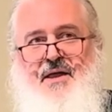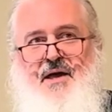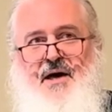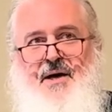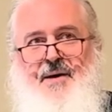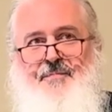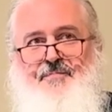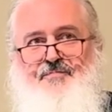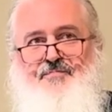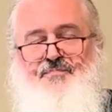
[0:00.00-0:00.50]

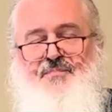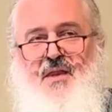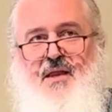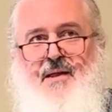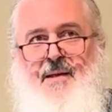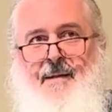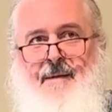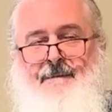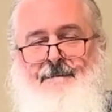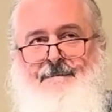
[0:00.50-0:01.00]
Um,
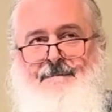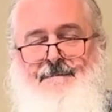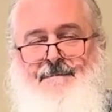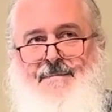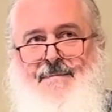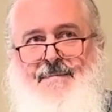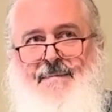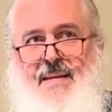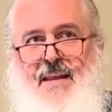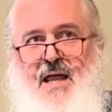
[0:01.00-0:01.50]

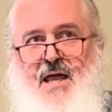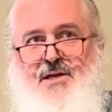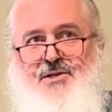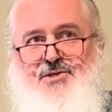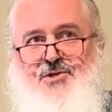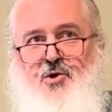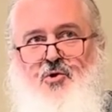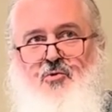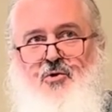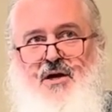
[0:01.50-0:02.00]
and
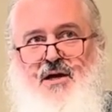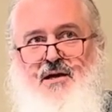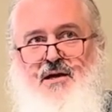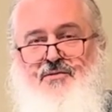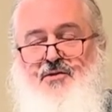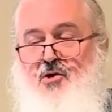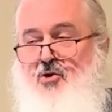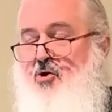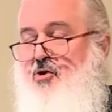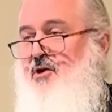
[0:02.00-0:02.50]
so
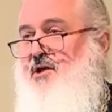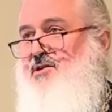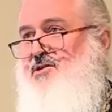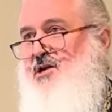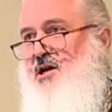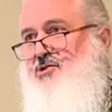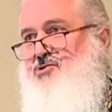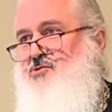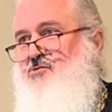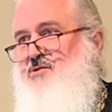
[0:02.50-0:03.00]
their
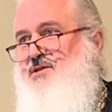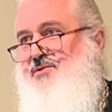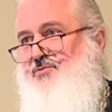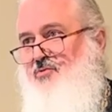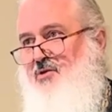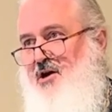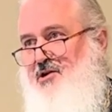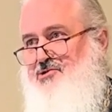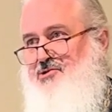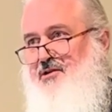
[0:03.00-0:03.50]
architecture is
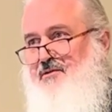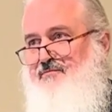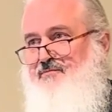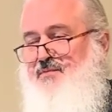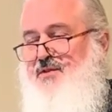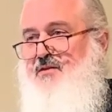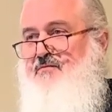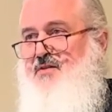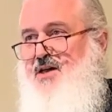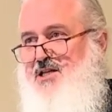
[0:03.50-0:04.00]
Russian.
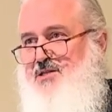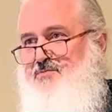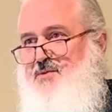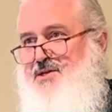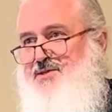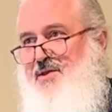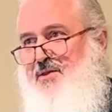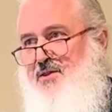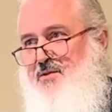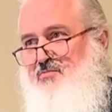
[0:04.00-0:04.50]
The
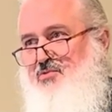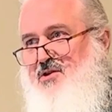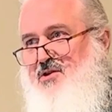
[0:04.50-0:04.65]
vestments of the